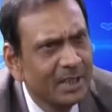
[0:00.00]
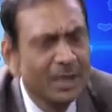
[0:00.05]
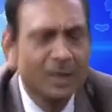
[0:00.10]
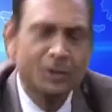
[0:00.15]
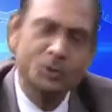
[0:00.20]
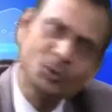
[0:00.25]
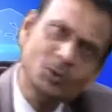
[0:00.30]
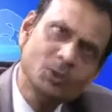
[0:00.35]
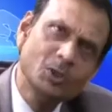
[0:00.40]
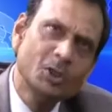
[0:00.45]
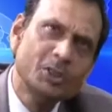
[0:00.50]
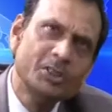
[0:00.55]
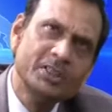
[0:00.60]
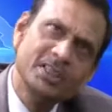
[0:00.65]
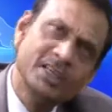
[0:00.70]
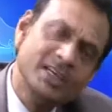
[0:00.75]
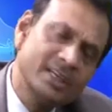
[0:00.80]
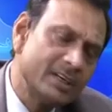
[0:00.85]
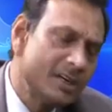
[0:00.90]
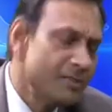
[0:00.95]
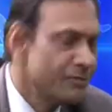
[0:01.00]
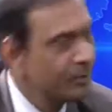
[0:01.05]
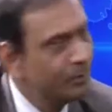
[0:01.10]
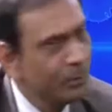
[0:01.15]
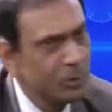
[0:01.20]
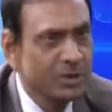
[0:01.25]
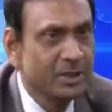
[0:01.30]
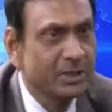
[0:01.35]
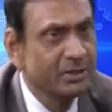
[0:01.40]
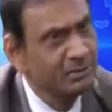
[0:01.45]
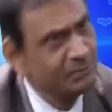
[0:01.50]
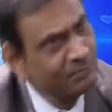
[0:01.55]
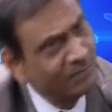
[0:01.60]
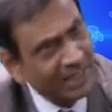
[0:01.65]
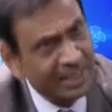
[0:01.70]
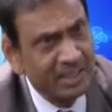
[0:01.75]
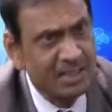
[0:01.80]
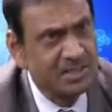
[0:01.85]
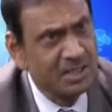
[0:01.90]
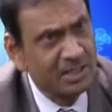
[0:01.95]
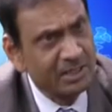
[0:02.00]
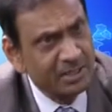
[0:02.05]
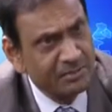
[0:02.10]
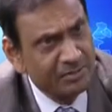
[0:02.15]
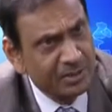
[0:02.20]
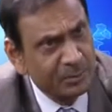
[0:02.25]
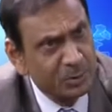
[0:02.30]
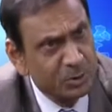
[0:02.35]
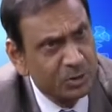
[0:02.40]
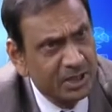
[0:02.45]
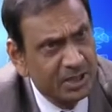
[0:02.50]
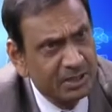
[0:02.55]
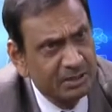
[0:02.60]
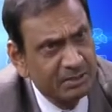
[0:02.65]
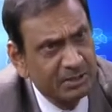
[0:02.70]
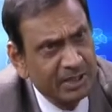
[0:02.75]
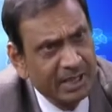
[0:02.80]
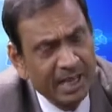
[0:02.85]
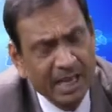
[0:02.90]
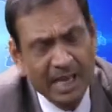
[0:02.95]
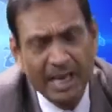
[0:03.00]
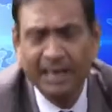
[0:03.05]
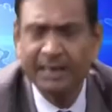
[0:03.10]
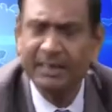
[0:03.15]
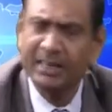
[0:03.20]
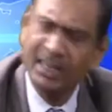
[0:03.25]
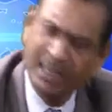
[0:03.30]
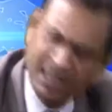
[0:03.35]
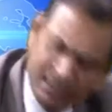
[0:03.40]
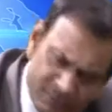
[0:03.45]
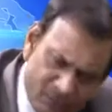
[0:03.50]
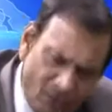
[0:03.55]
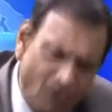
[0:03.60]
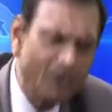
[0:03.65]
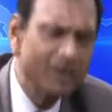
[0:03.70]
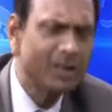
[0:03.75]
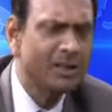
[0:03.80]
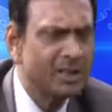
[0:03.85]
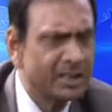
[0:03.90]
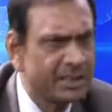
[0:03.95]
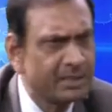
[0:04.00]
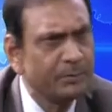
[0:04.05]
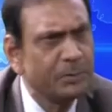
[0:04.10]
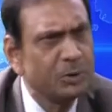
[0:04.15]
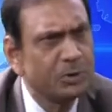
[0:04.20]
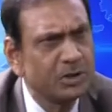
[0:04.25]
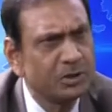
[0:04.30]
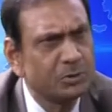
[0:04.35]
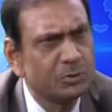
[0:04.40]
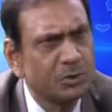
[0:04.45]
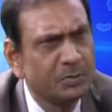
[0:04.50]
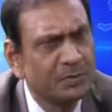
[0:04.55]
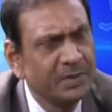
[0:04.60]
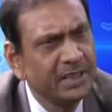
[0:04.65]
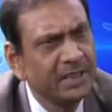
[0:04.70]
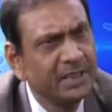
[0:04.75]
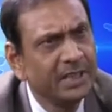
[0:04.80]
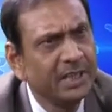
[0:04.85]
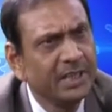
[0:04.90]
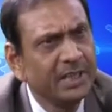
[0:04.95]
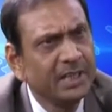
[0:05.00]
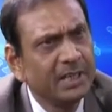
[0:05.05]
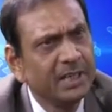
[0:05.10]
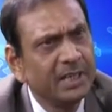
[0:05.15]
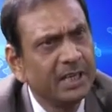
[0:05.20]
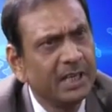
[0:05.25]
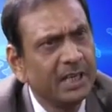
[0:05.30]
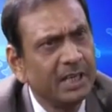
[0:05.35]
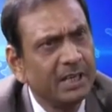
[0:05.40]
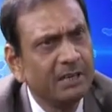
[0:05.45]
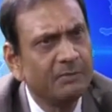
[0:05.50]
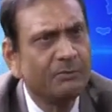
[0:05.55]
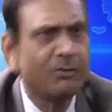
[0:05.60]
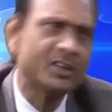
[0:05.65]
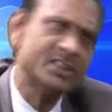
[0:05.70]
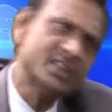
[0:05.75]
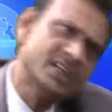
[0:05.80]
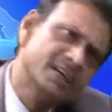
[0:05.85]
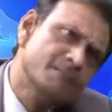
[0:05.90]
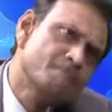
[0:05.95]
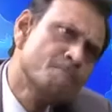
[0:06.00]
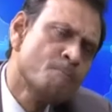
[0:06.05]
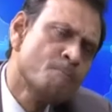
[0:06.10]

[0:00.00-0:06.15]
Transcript: So the contribution, financial contribution and all contribution should be for the